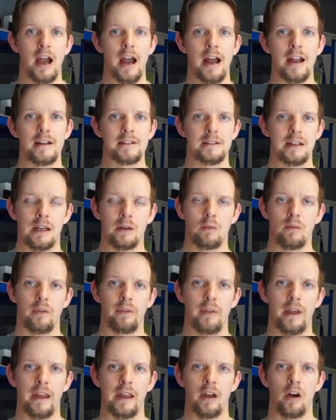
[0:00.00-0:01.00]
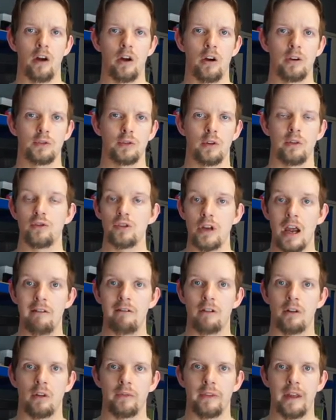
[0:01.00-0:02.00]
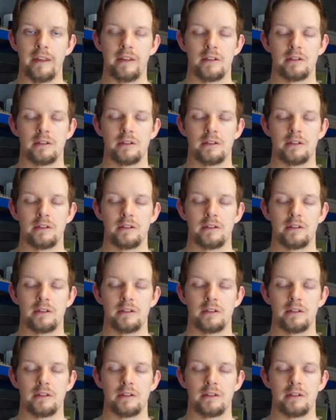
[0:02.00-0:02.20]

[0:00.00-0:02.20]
and seeing what they are sort of sharing on there.